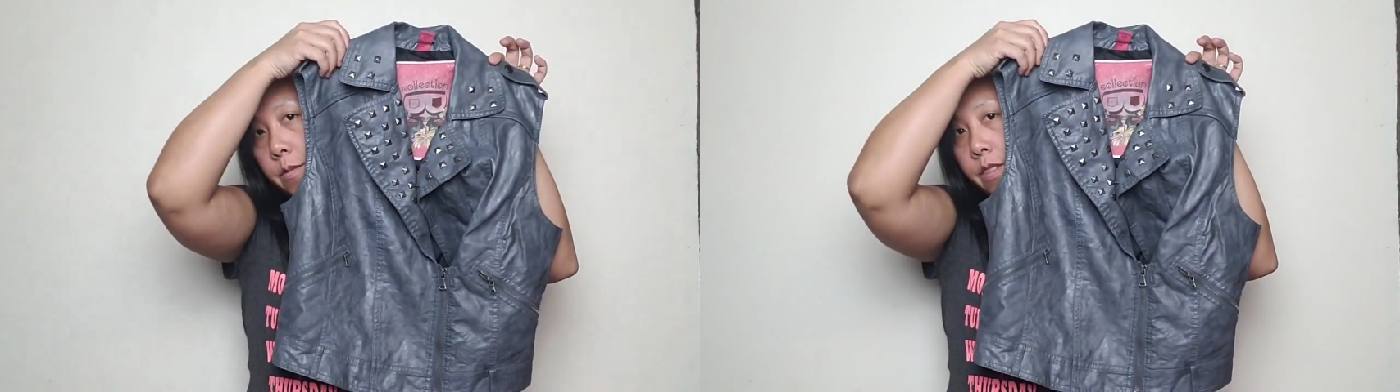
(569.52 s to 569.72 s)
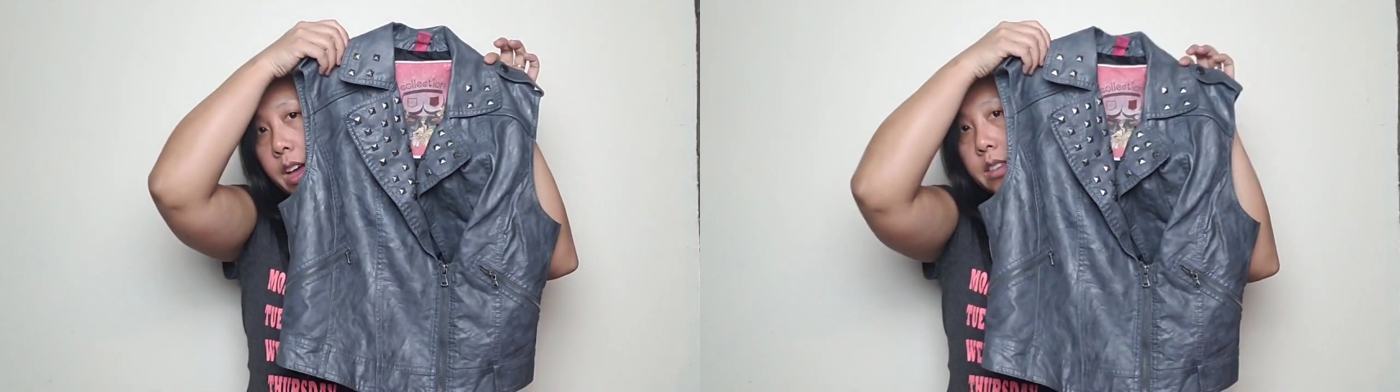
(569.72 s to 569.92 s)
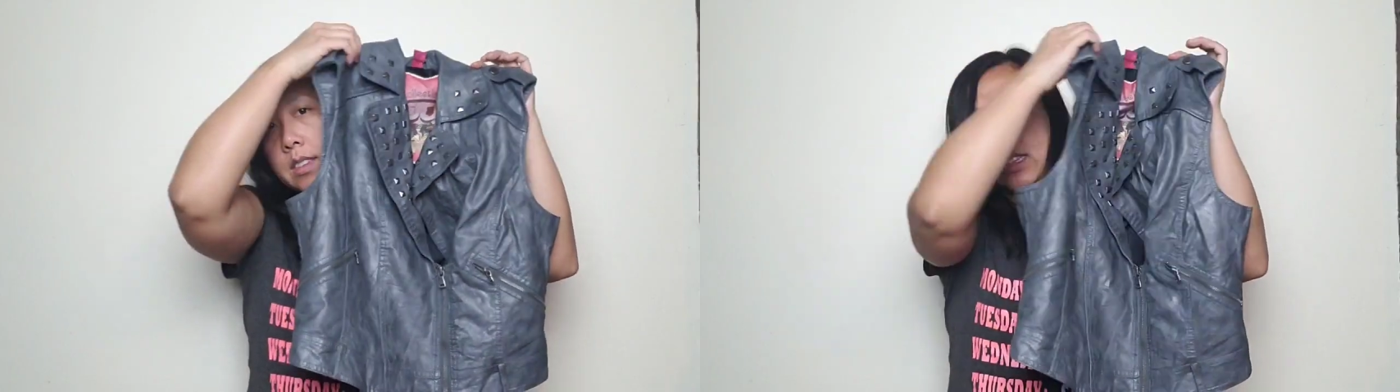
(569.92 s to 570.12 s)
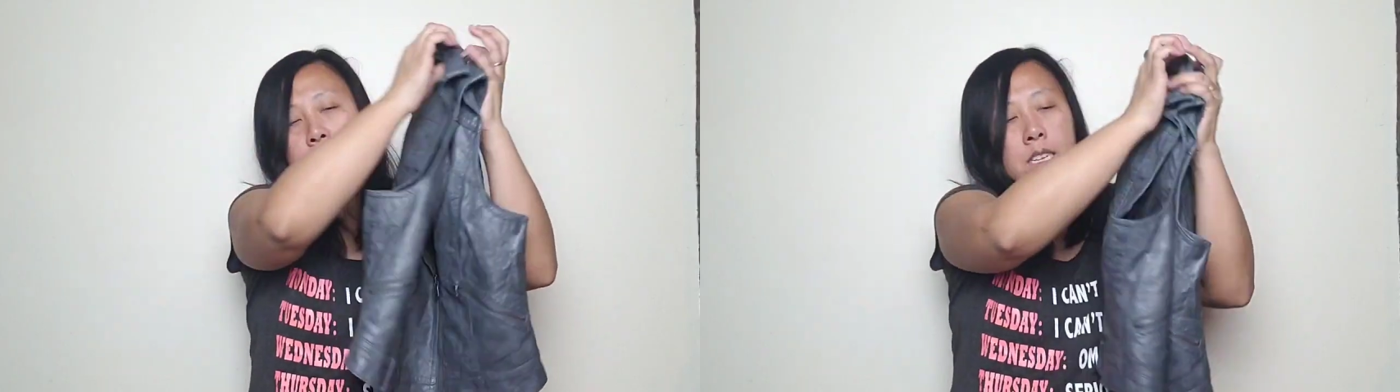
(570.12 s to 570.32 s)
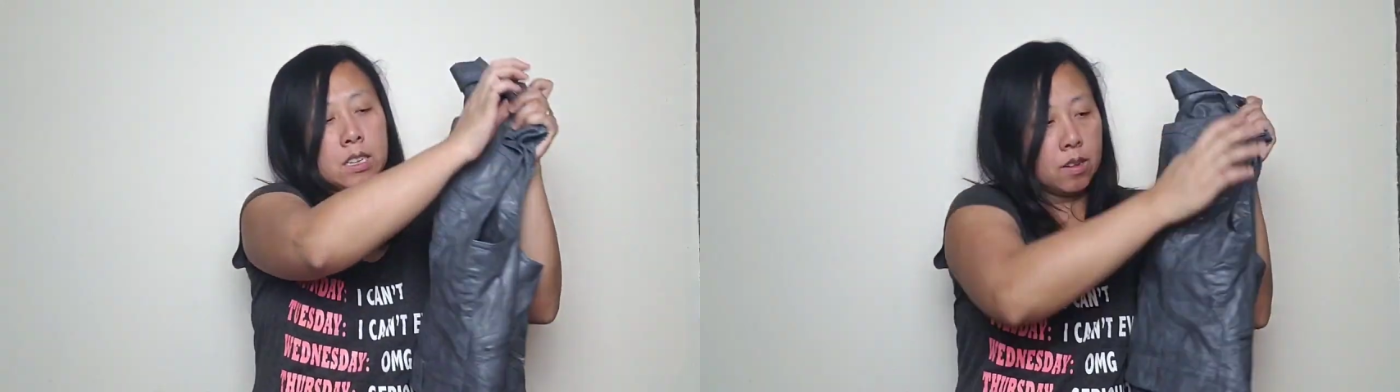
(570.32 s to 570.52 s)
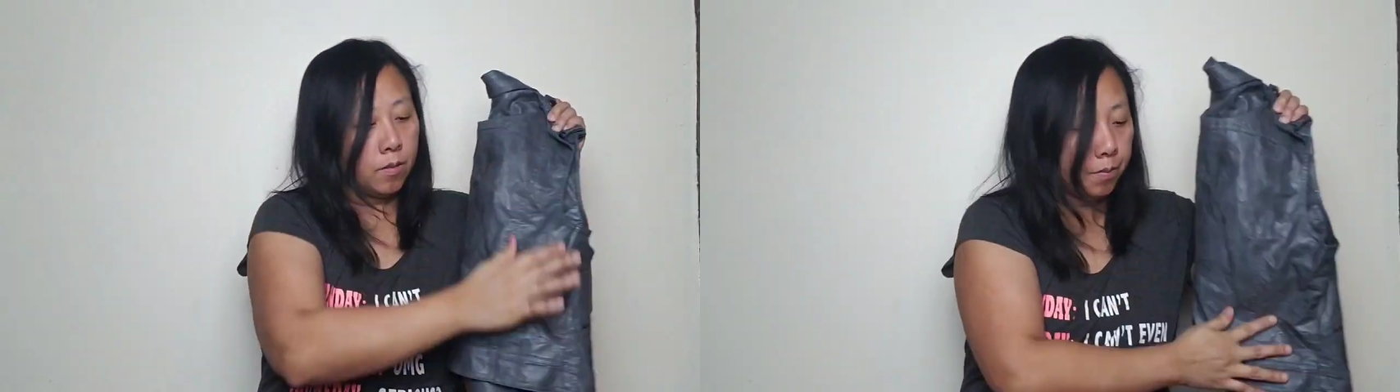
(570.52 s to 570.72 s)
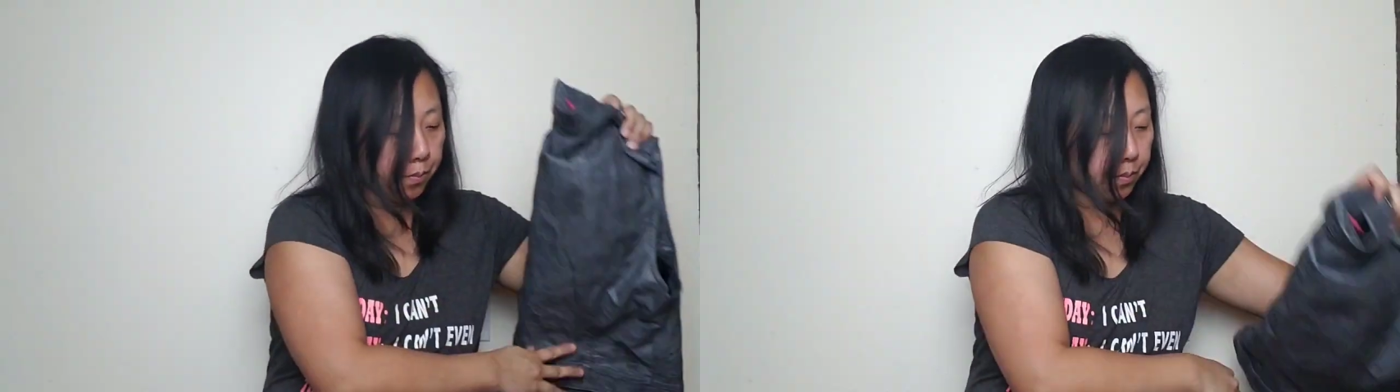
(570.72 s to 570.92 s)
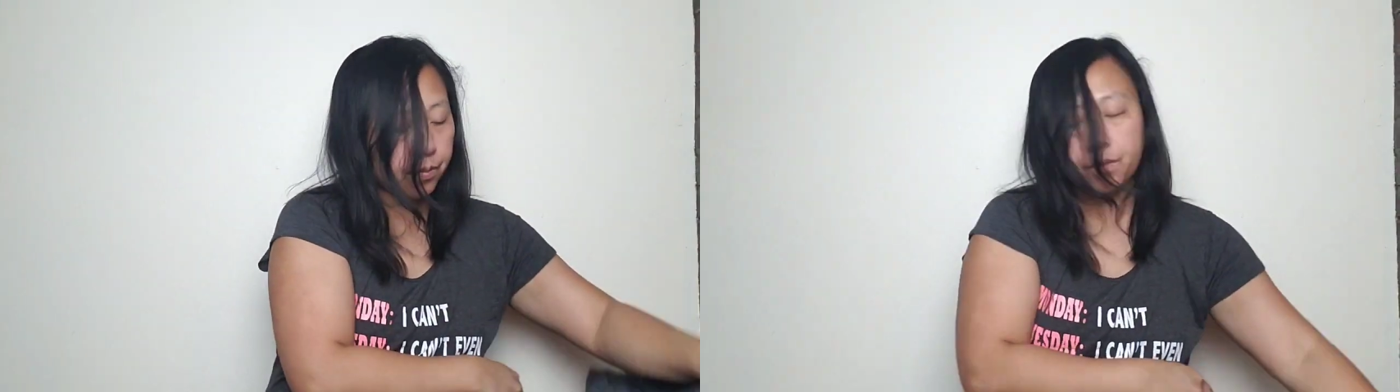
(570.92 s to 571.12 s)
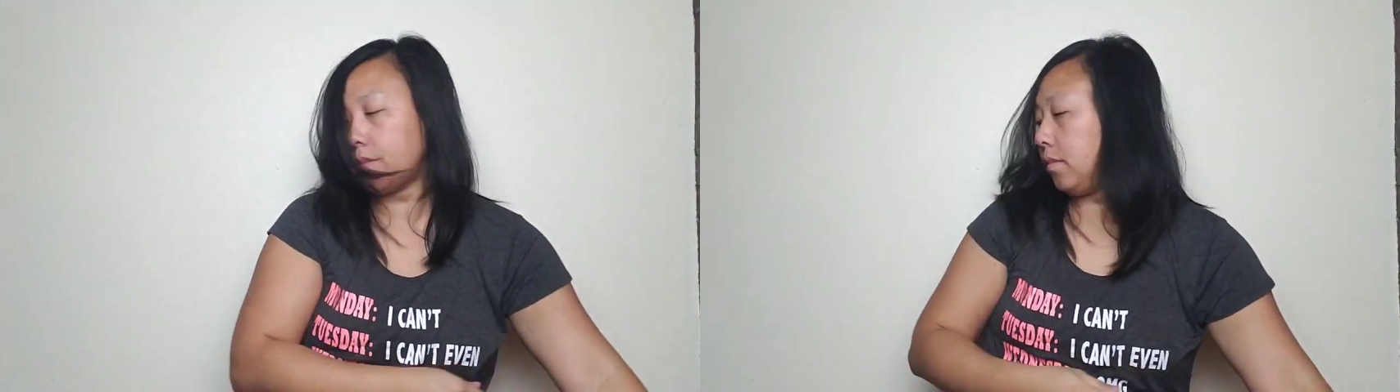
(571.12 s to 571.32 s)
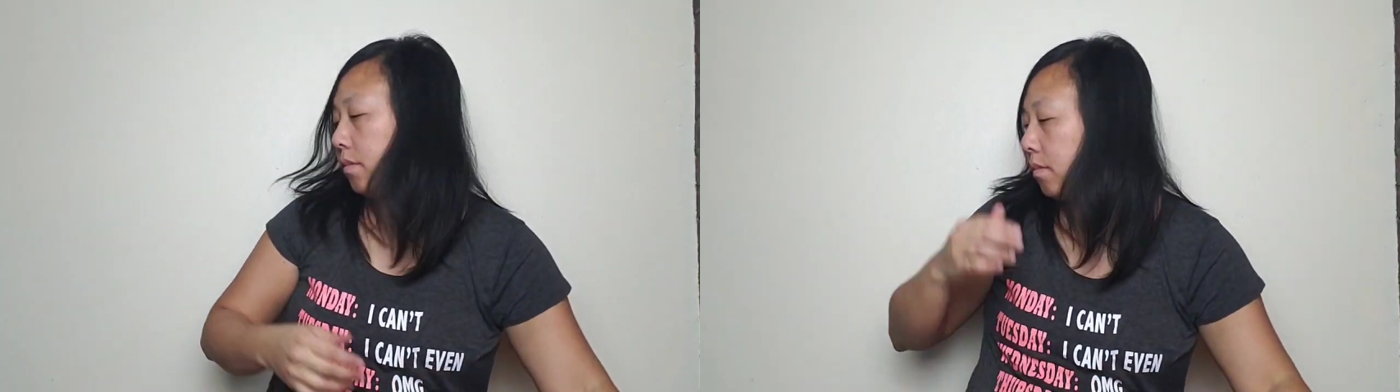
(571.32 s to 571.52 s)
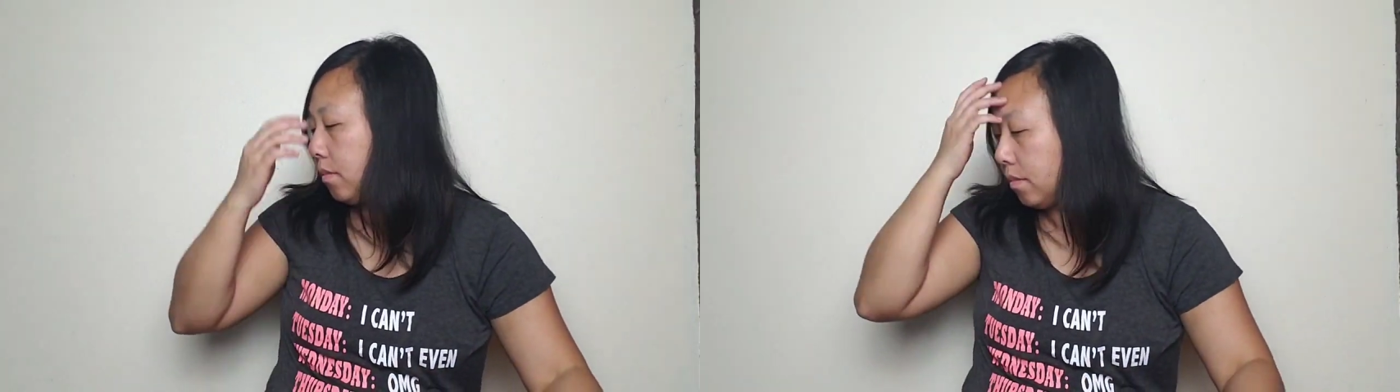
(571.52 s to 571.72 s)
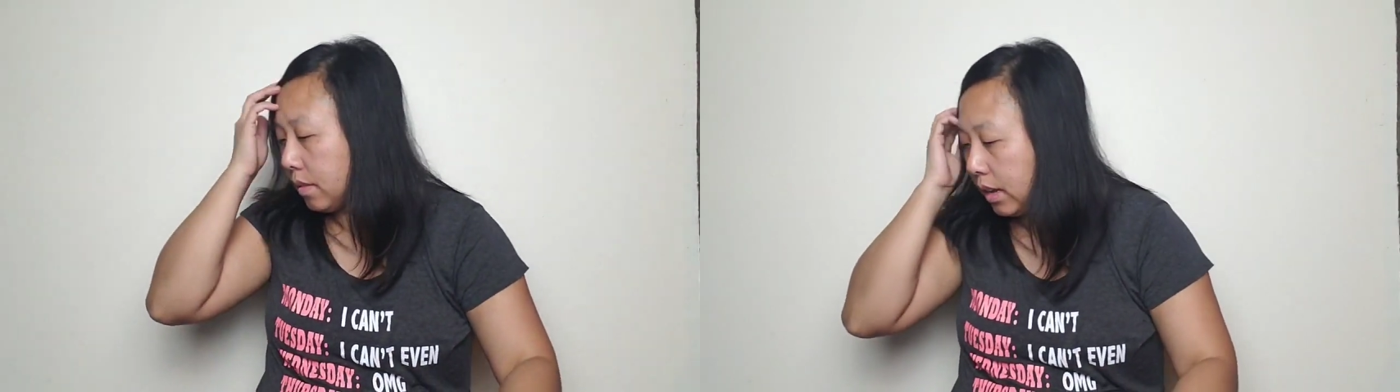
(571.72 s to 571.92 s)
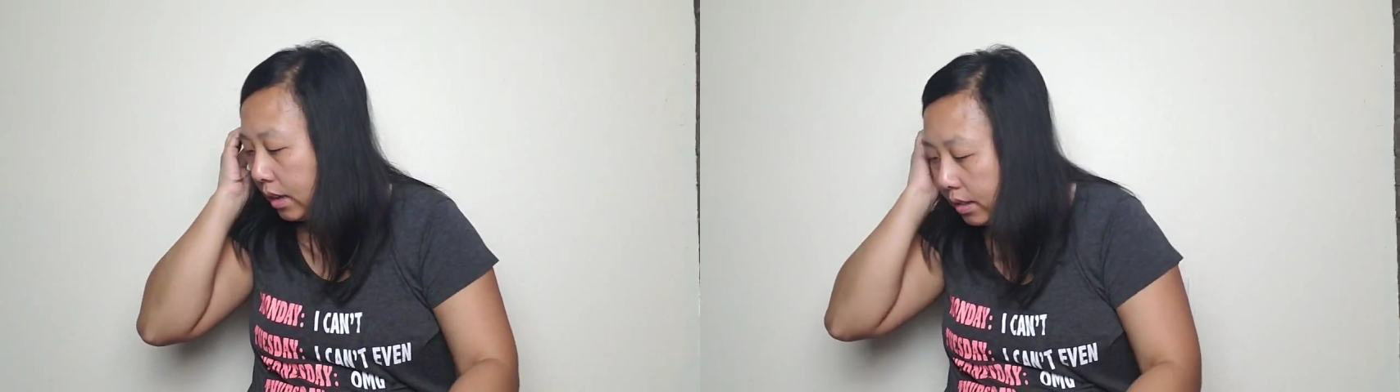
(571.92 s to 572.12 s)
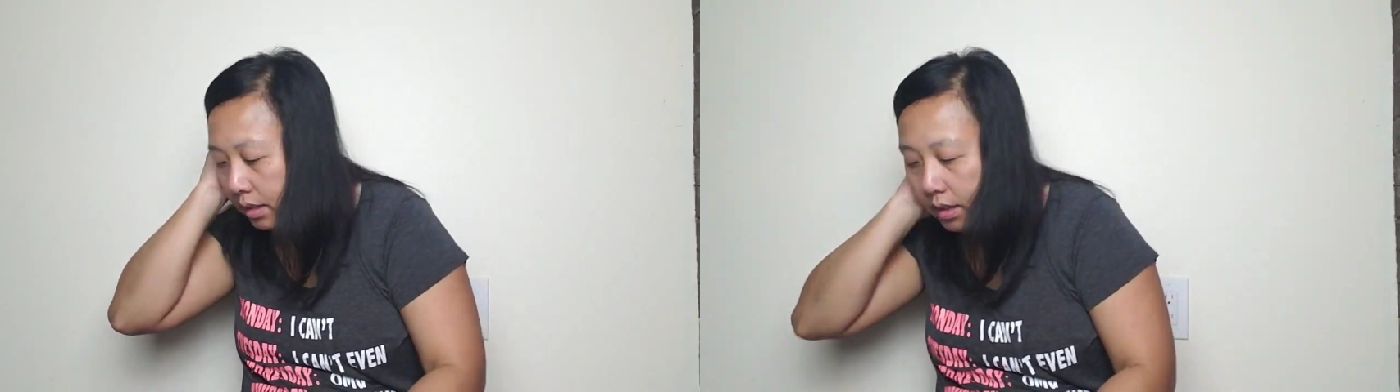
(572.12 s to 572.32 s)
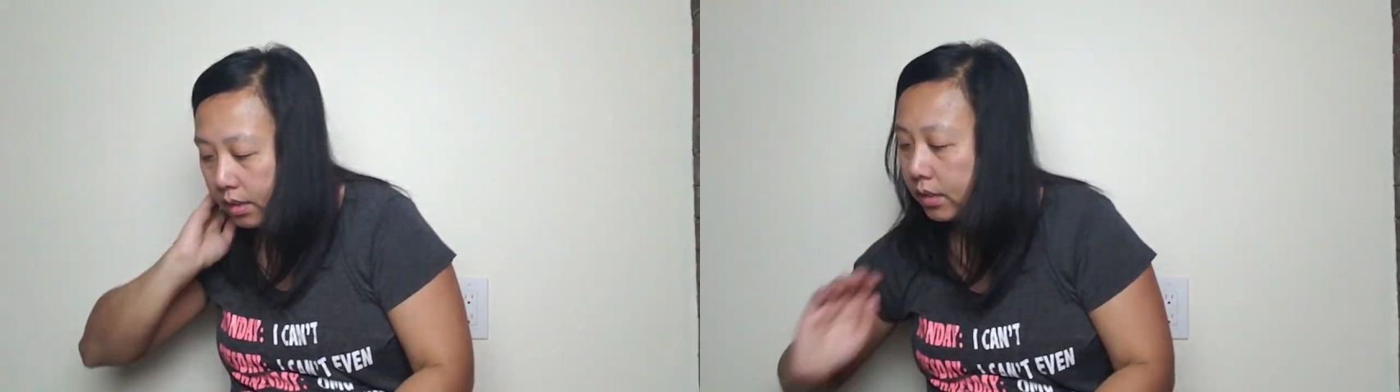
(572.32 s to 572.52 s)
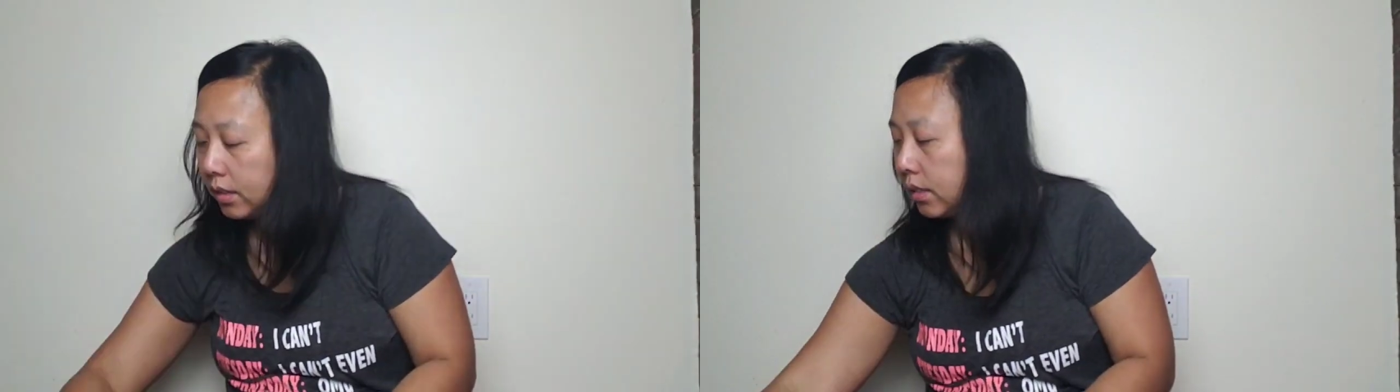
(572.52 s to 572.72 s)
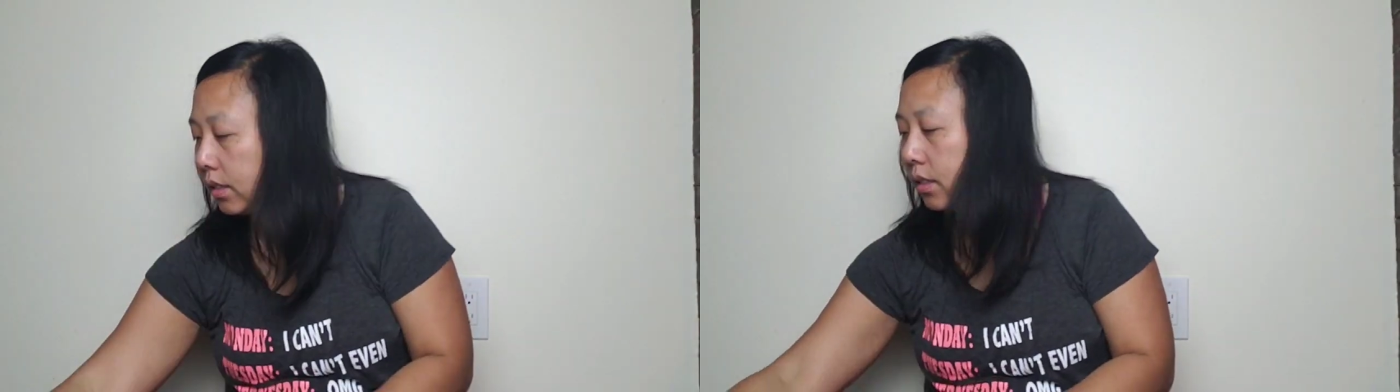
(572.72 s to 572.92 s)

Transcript: vest. And then